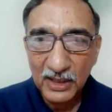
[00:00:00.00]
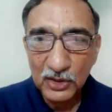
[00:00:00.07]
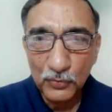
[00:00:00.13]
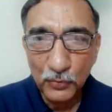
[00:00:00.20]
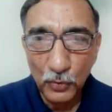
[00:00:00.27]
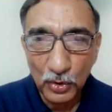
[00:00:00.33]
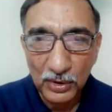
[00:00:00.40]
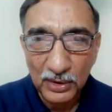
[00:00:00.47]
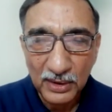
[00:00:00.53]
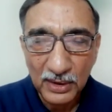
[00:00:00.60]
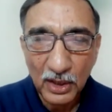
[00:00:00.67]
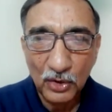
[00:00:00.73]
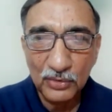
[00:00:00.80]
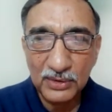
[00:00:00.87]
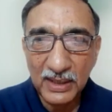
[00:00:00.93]
It's wood.
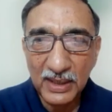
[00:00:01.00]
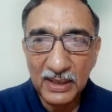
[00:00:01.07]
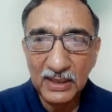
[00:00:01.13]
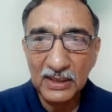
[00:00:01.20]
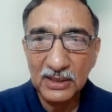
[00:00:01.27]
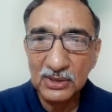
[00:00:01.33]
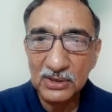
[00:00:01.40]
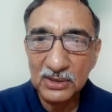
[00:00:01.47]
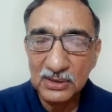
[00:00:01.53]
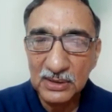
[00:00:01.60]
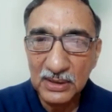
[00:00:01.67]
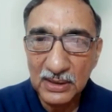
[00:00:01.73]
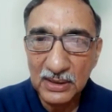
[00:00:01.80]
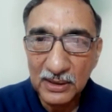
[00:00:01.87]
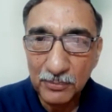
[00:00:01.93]
Now that is
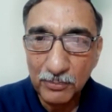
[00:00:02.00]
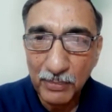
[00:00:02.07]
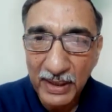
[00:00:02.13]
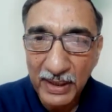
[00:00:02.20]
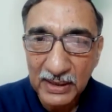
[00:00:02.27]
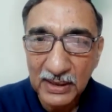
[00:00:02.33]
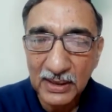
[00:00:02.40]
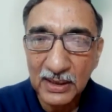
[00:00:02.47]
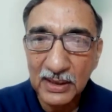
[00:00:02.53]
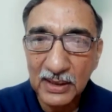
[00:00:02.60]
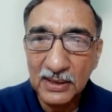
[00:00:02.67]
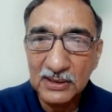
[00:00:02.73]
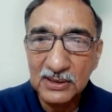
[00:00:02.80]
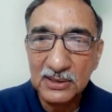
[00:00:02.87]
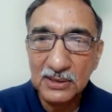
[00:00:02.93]
the matter
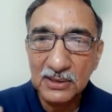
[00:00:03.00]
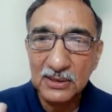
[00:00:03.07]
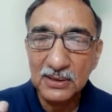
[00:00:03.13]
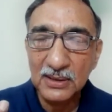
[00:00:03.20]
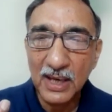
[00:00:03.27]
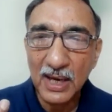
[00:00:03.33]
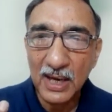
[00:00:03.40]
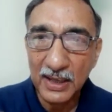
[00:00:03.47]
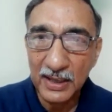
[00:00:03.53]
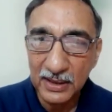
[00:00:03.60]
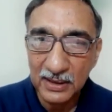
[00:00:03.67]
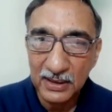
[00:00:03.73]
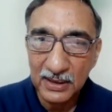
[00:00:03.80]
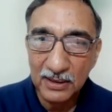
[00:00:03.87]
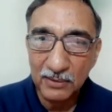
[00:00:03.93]
is
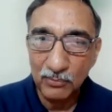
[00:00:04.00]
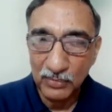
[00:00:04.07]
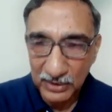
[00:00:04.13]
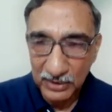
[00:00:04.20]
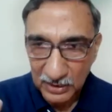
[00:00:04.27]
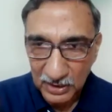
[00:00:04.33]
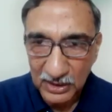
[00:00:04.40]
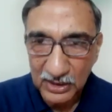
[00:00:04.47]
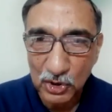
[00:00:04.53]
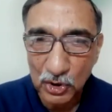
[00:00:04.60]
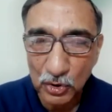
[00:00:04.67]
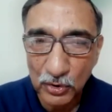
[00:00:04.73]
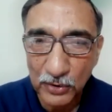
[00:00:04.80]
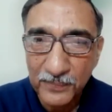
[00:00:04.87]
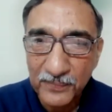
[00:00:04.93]
higher in
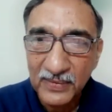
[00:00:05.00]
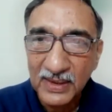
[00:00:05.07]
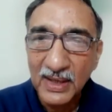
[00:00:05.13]
ratio